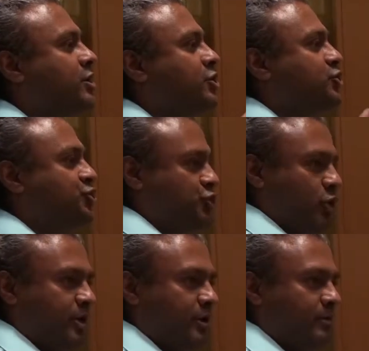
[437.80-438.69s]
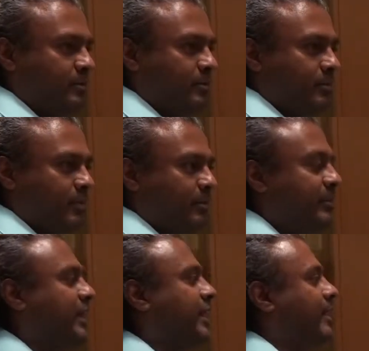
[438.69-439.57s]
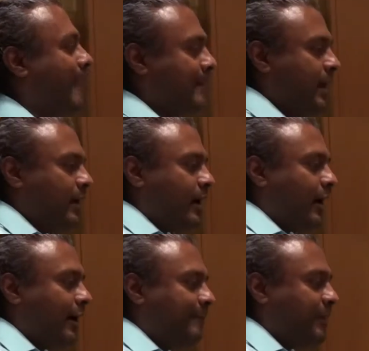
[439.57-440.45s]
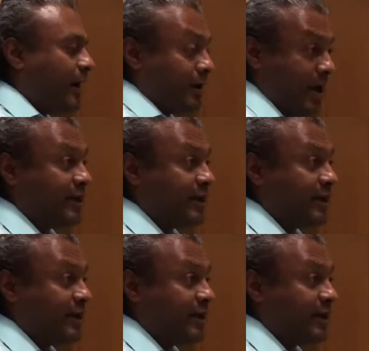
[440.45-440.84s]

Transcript: Should, meaning a